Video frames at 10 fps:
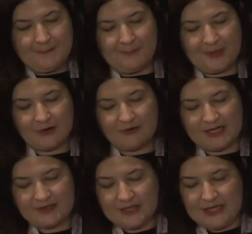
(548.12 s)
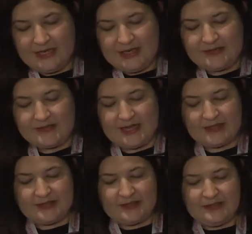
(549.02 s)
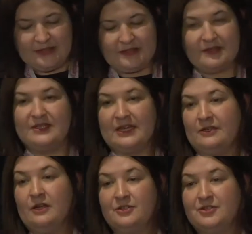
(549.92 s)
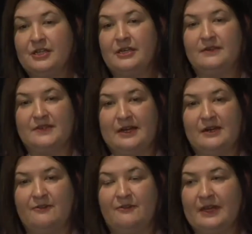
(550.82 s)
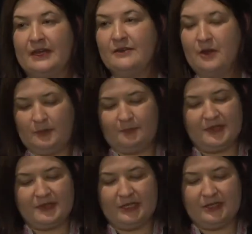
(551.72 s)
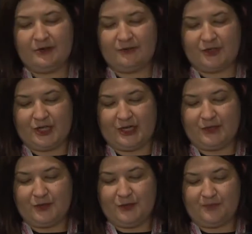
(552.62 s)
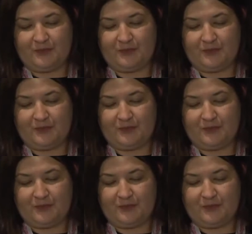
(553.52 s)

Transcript: agreed that the technology itself cannot be the leader of change.